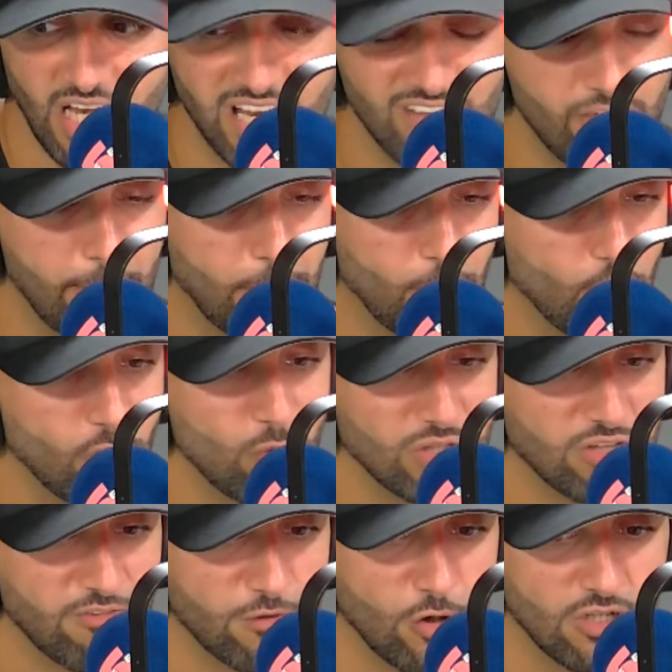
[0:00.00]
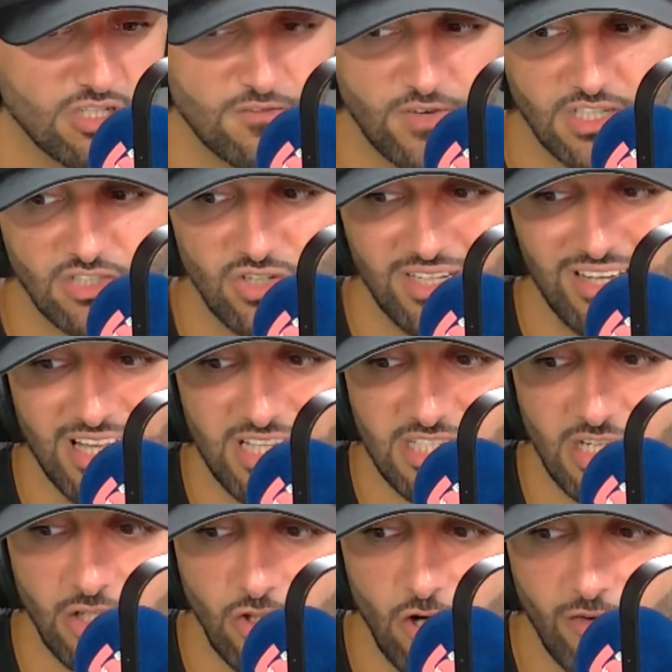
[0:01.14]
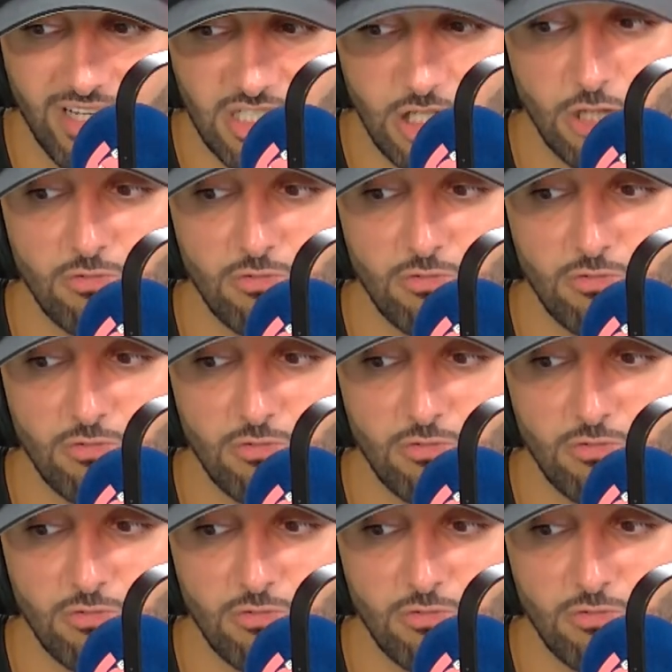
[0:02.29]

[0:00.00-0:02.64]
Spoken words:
Liverpool with a flawless victory against Norwich